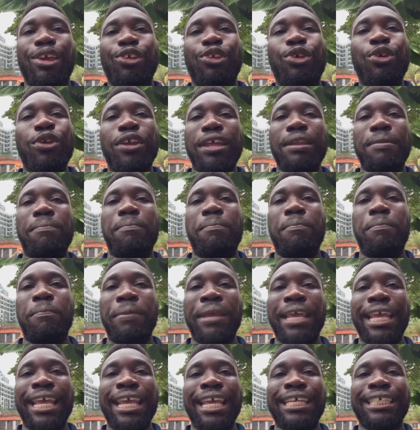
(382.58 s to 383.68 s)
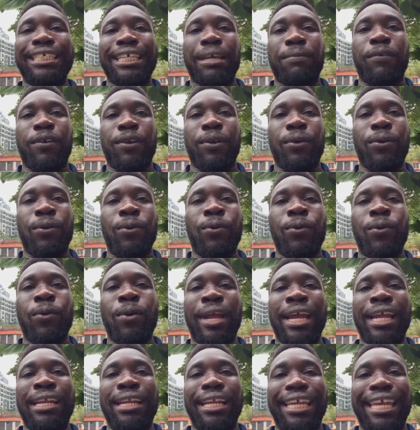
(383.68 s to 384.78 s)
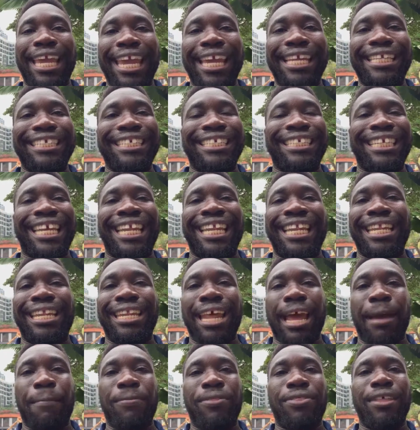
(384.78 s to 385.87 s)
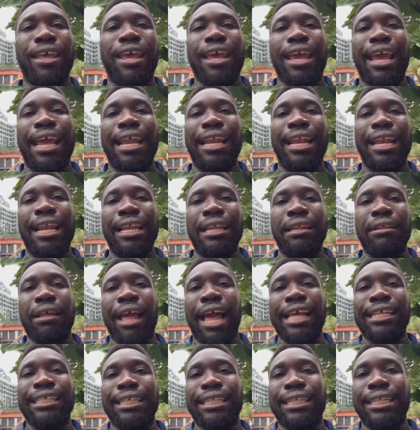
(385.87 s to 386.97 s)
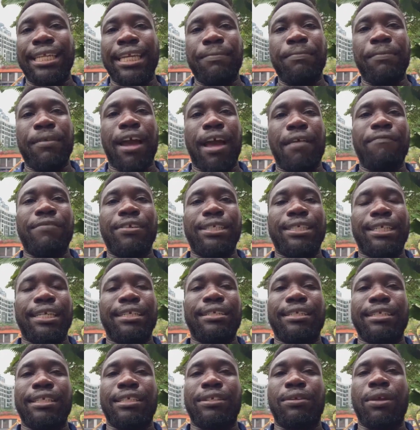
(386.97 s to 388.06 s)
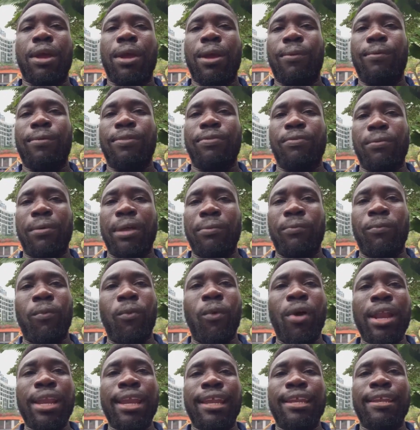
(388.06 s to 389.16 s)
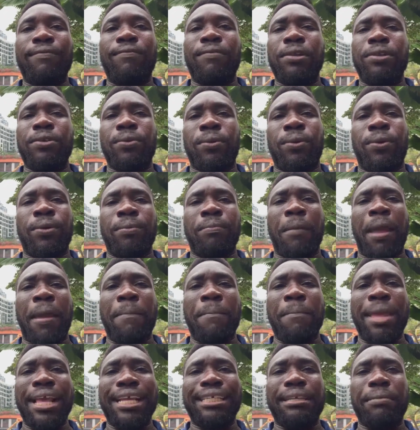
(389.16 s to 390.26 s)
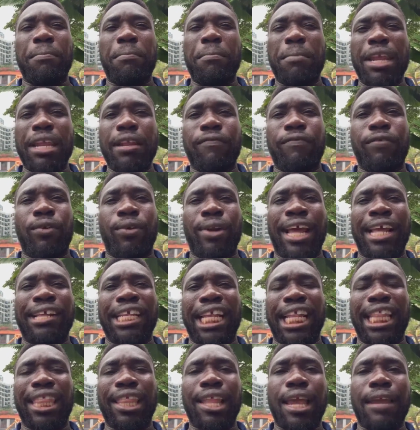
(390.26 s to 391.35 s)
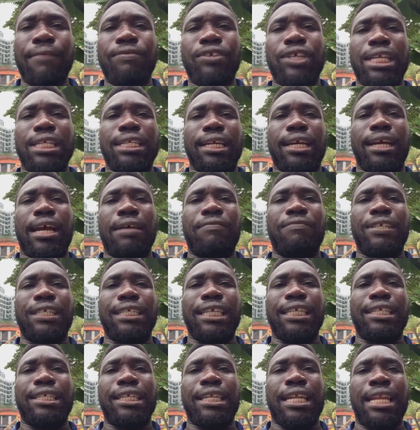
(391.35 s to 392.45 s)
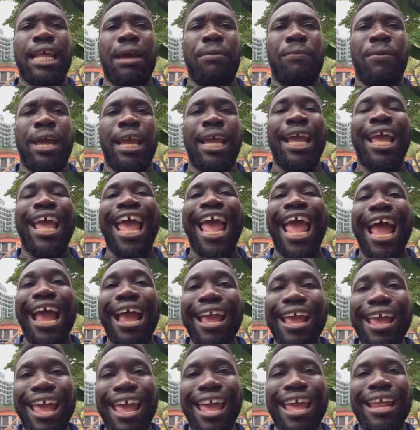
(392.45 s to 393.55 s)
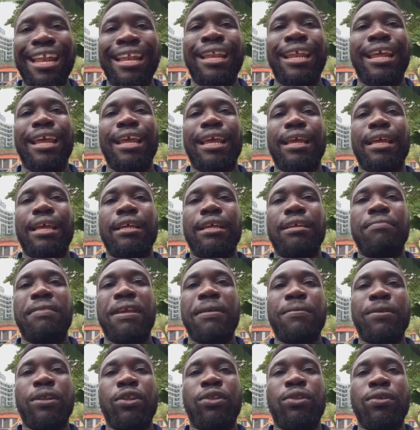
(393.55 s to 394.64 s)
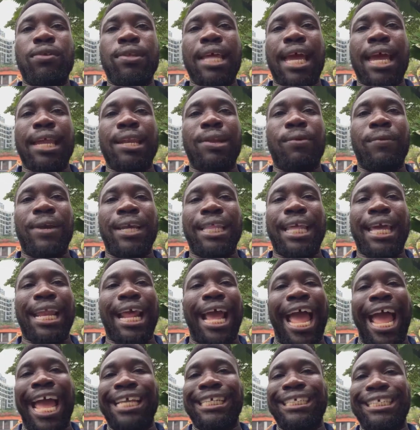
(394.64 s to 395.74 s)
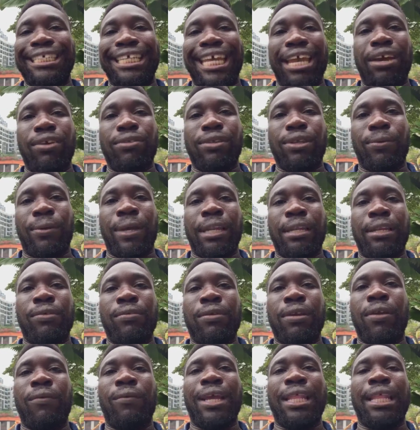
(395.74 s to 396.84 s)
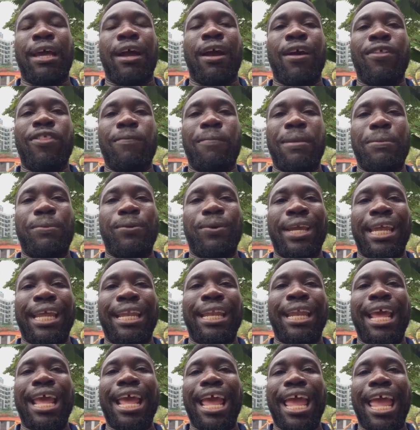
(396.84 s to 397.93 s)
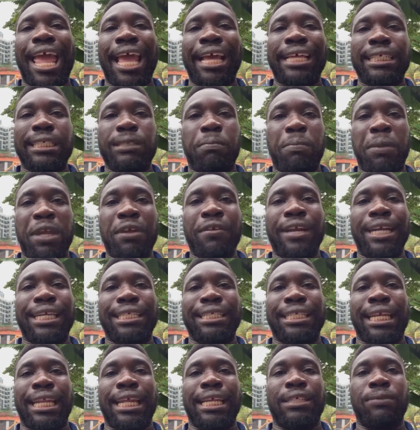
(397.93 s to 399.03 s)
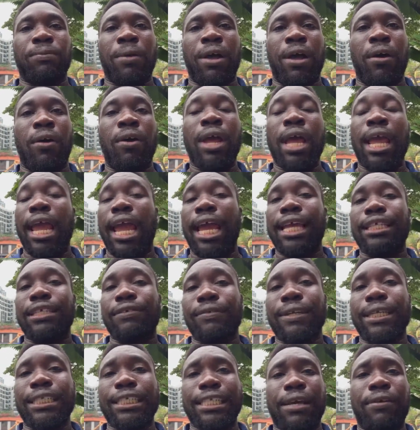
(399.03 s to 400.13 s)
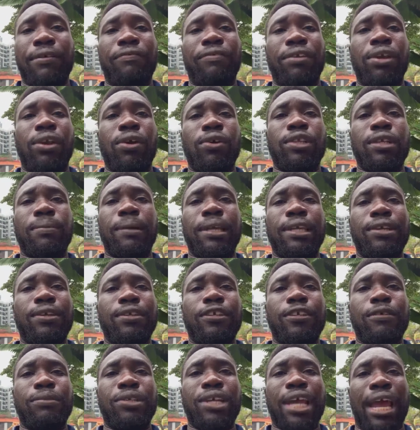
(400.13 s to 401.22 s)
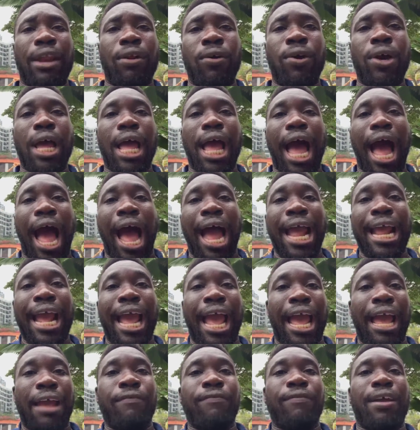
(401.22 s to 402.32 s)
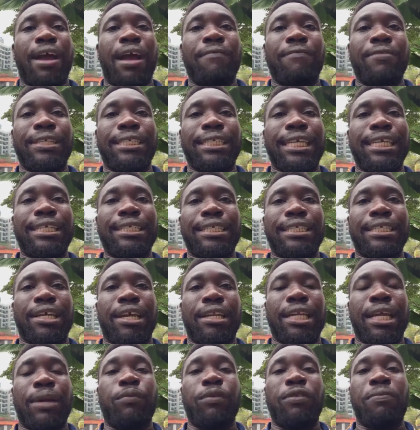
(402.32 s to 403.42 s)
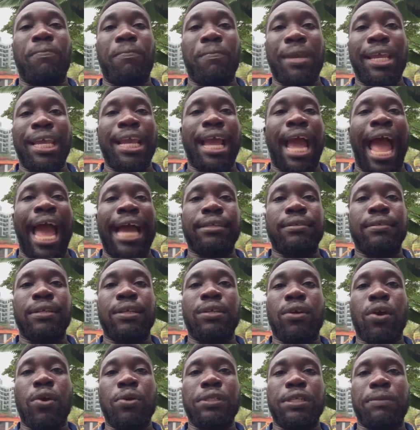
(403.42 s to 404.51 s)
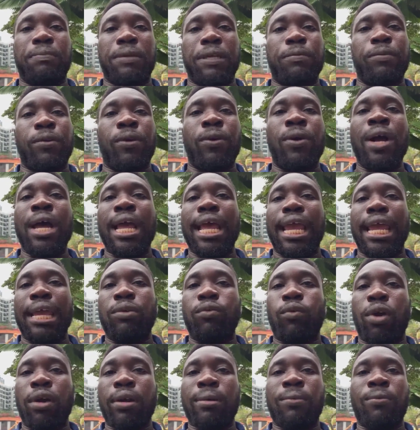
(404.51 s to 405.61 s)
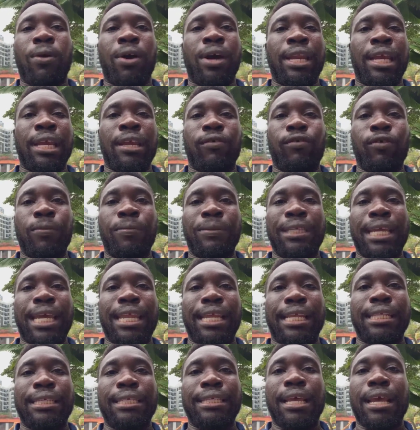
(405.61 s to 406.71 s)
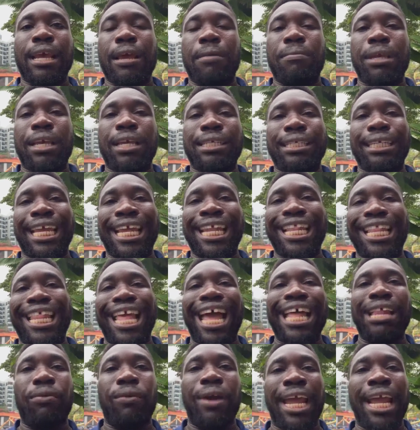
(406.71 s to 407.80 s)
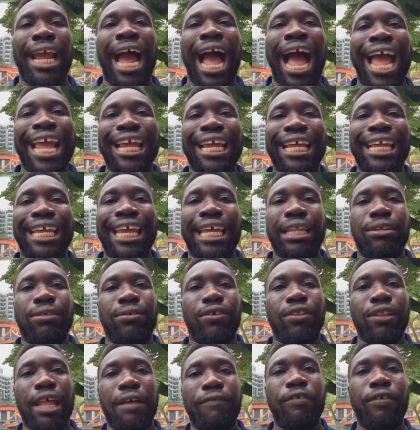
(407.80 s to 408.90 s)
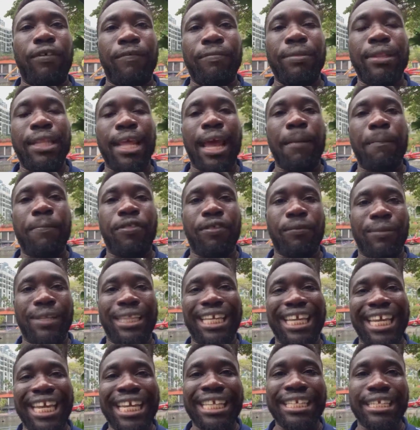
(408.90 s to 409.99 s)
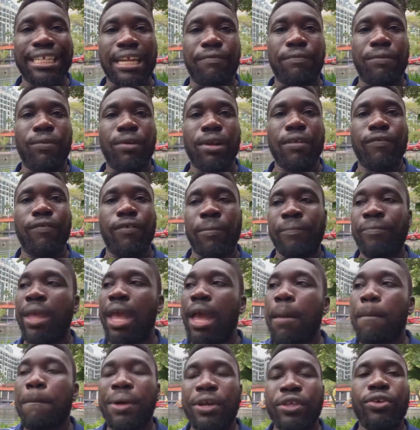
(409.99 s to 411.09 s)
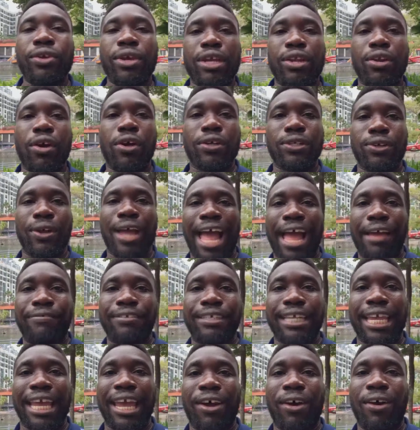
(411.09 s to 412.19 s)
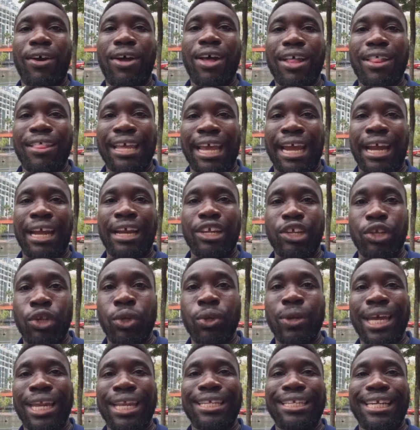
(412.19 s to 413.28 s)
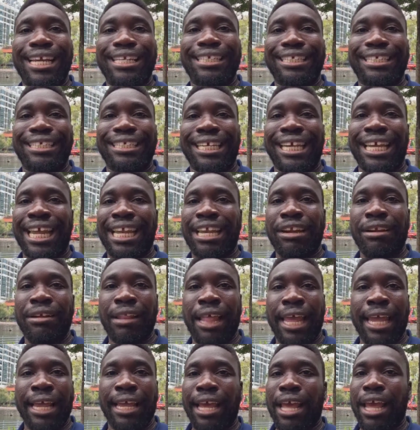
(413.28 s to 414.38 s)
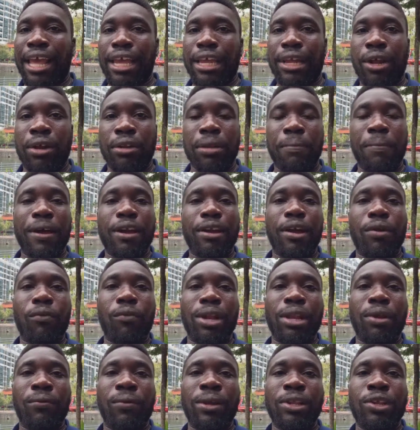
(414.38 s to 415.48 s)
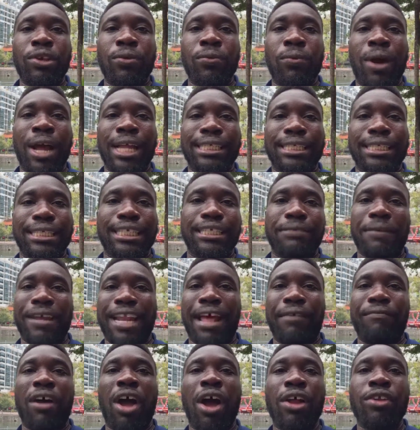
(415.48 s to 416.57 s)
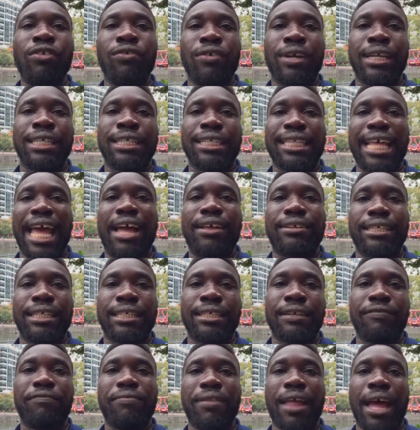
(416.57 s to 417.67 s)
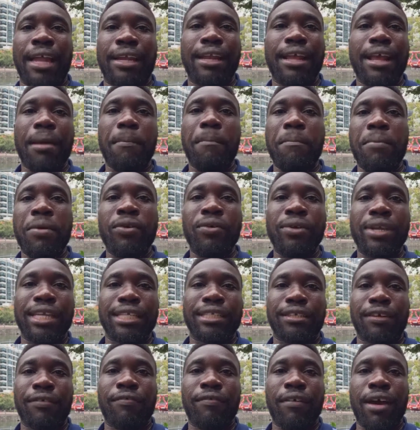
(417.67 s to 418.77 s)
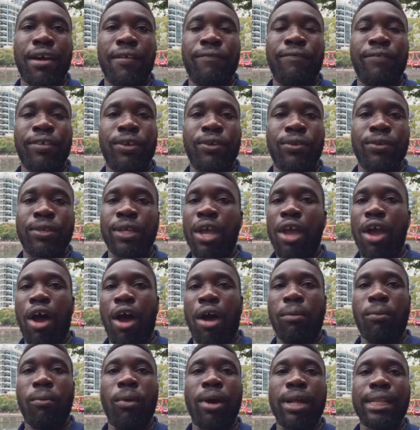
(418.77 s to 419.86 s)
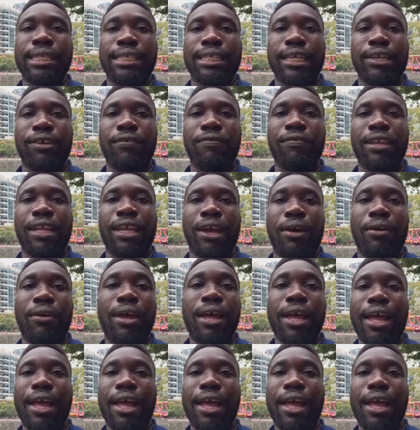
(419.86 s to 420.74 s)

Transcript: You can be someone who engages in depth and has deep conversations with one individual and makes it meaningful and has a life-changing conversation in that way. And be able to do that in a way that has scale to it. Do it in a way that other people can experience it as well. It's the reason that if you go to my YouTube channel, I have conversations on there with me actually coaching people in one-on-one and group settings. Because in that way, I can get to a level of depth with each and every one of them, but you can also have scale there. You get a chance to see it. And they're like, you know, depending on when you watch this might have hundreds, thousands, if not millions of views on one single video.